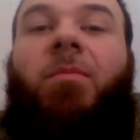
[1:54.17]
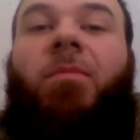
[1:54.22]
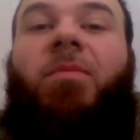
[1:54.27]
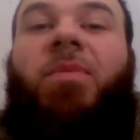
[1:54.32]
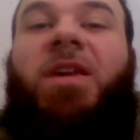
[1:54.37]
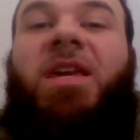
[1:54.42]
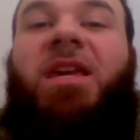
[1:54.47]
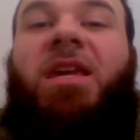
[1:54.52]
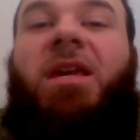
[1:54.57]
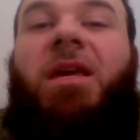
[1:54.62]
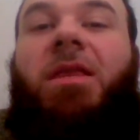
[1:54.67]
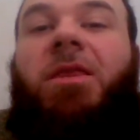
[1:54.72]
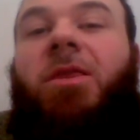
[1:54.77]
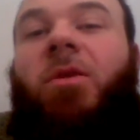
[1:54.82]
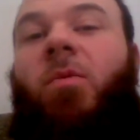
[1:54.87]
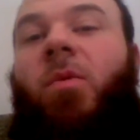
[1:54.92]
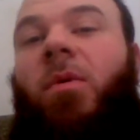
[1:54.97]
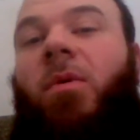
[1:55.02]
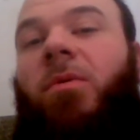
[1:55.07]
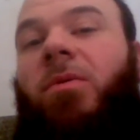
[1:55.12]
be
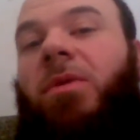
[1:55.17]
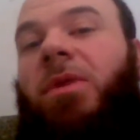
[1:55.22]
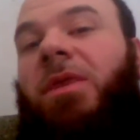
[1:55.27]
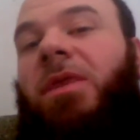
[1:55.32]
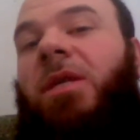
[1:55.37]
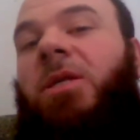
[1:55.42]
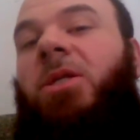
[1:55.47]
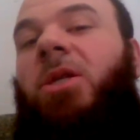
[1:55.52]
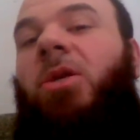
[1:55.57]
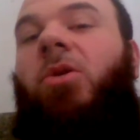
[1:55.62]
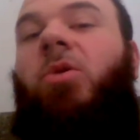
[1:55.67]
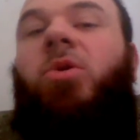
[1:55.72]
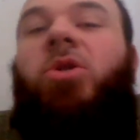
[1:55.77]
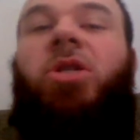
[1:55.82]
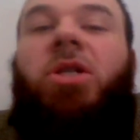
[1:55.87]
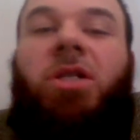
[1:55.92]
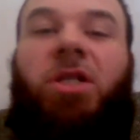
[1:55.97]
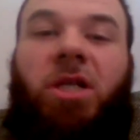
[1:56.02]
the solution